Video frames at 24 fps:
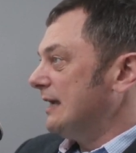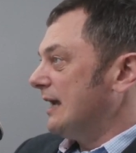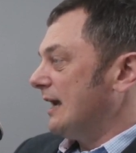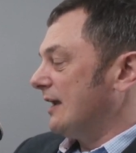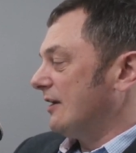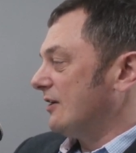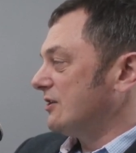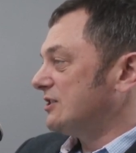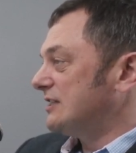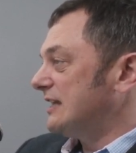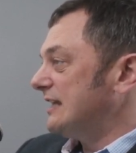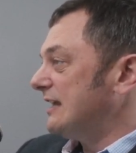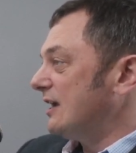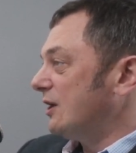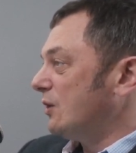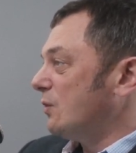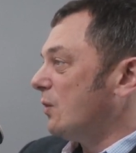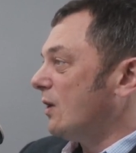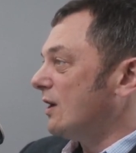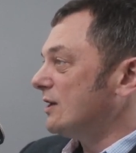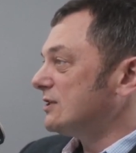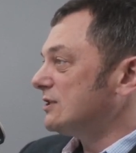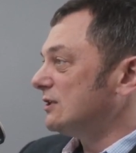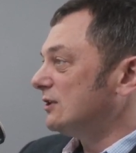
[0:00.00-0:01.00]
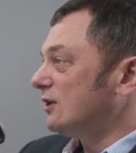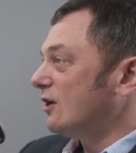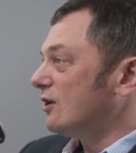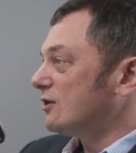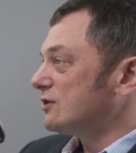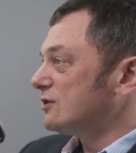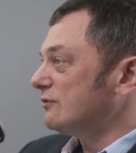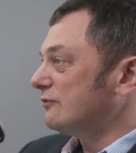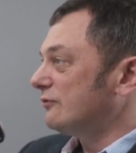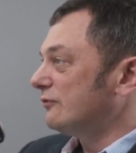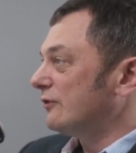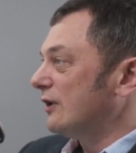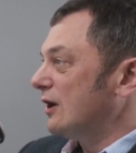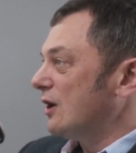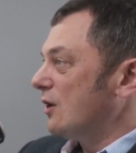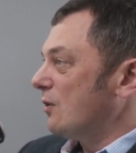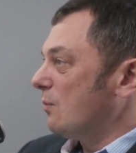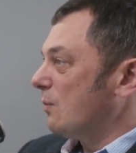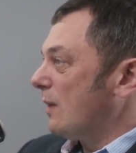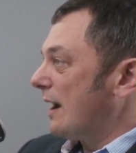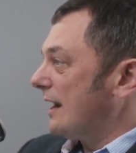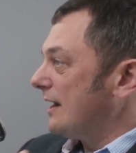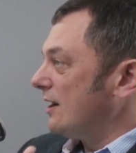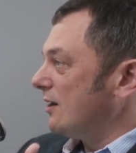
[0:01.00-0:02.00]
And I see it quite a lot of
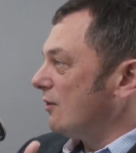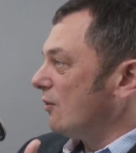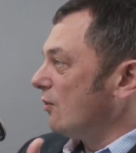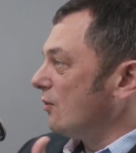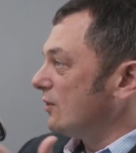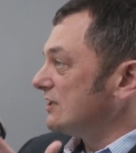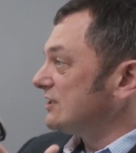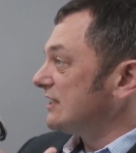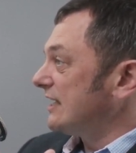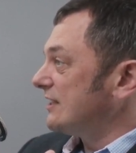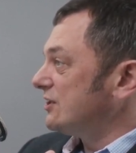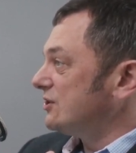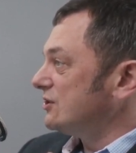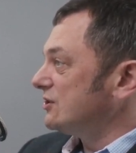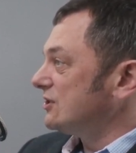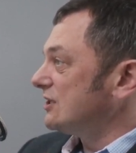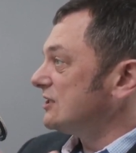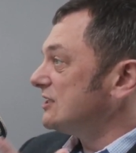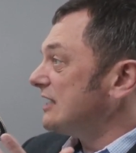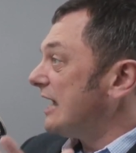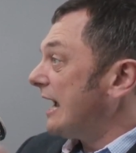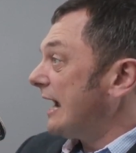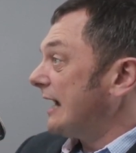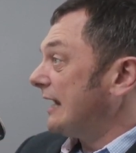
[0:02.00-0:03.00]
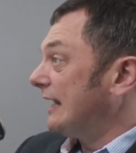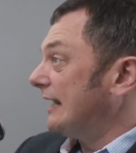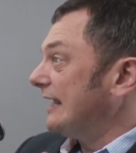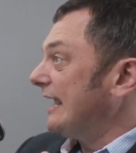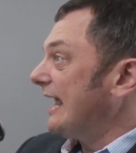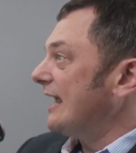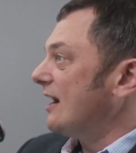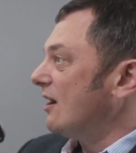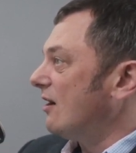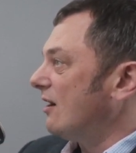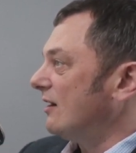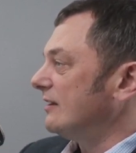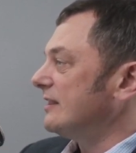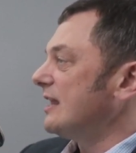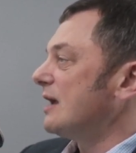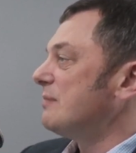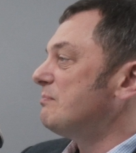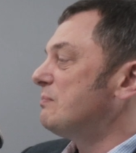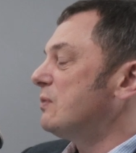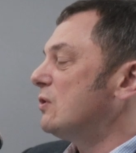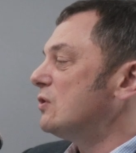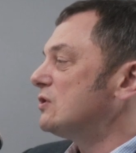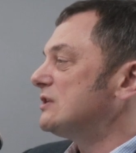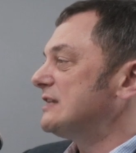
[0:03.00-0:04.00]
when organizations are tackling AI, they're
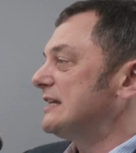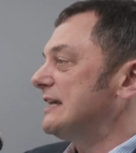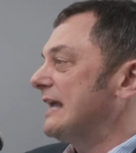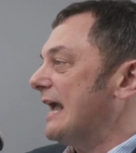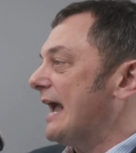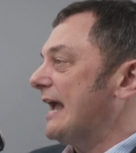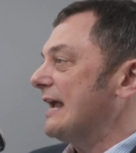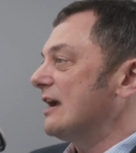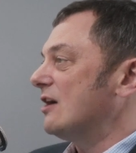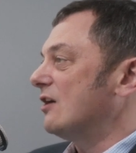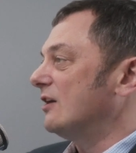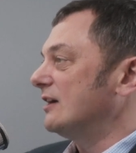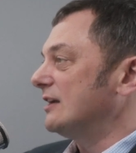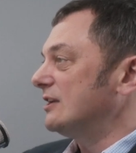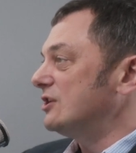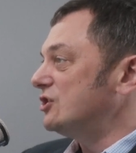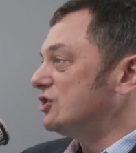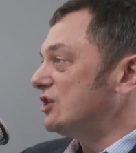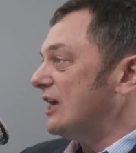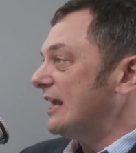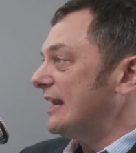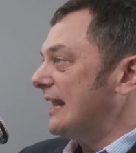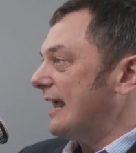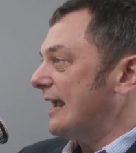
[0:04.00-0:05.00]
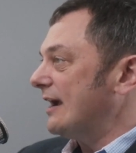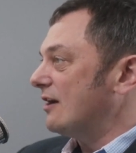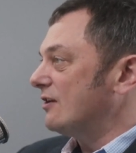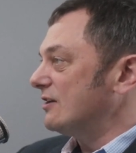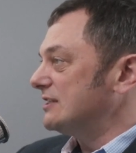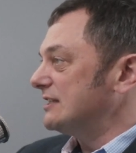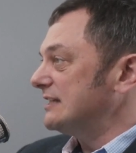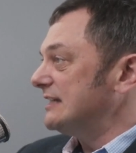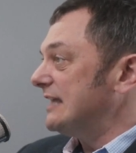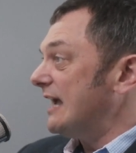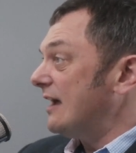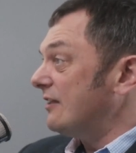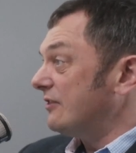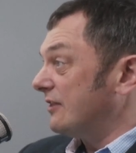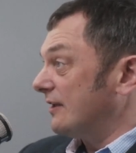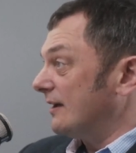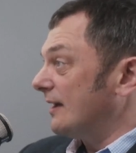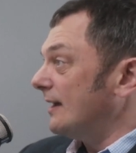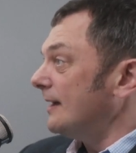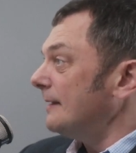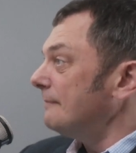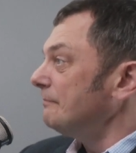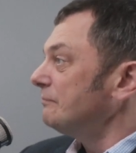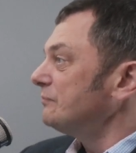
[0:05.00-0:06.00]
putting AI and Gen AI
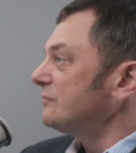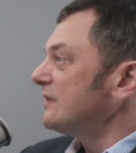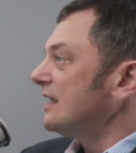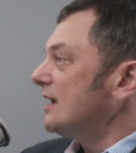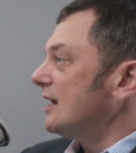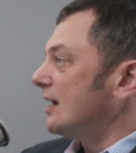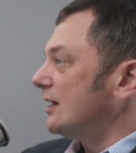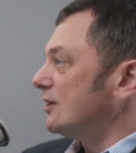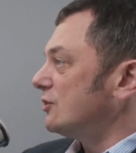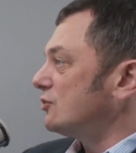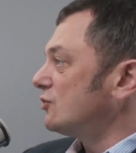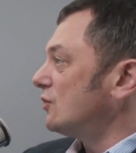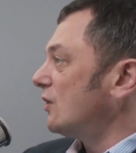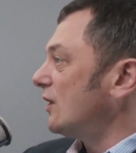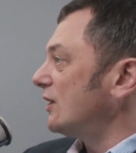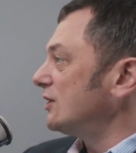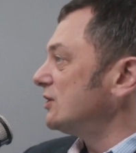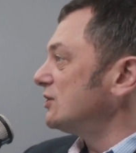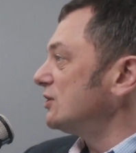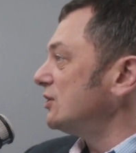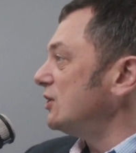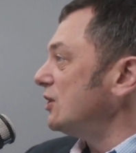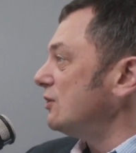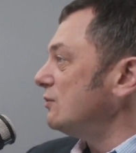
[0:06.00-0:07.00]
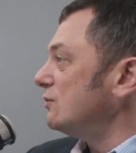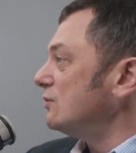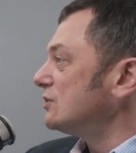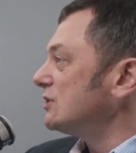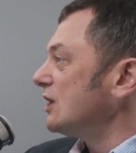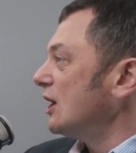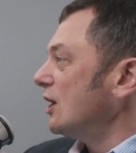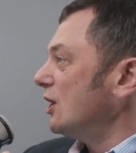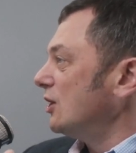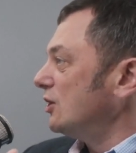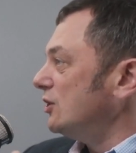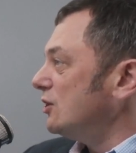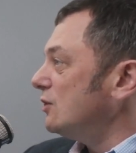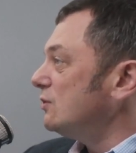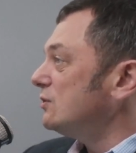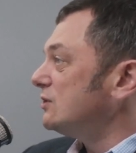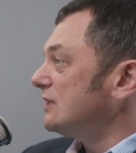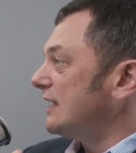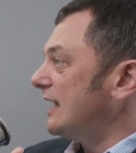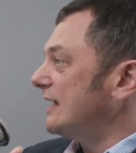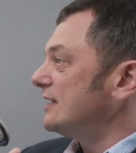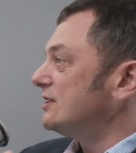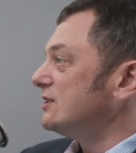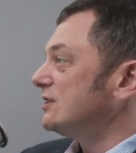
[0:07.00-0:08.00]
together and trying to use
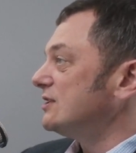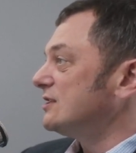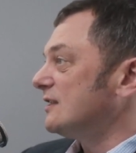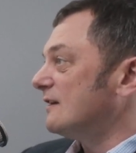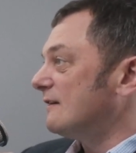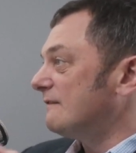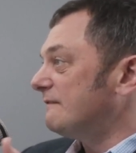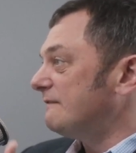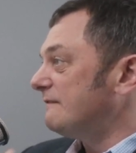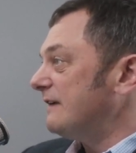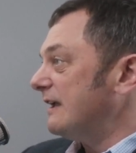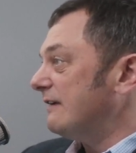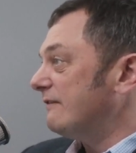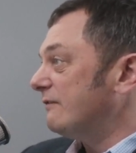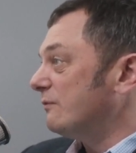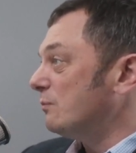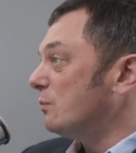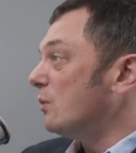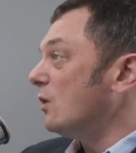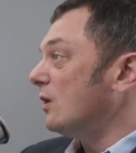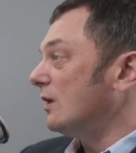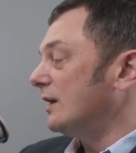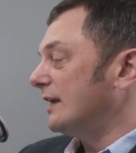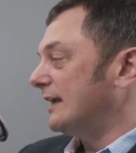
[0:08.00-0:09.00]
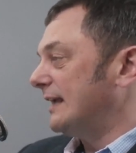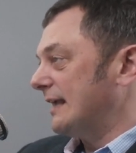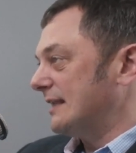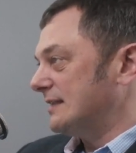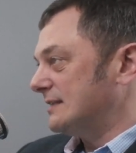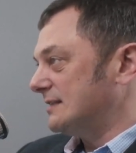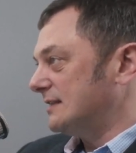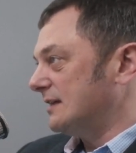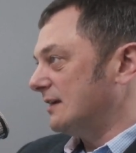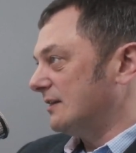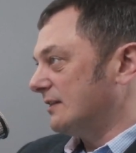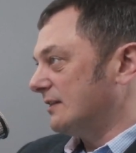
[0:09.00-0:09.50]
use cases that are fit for one against the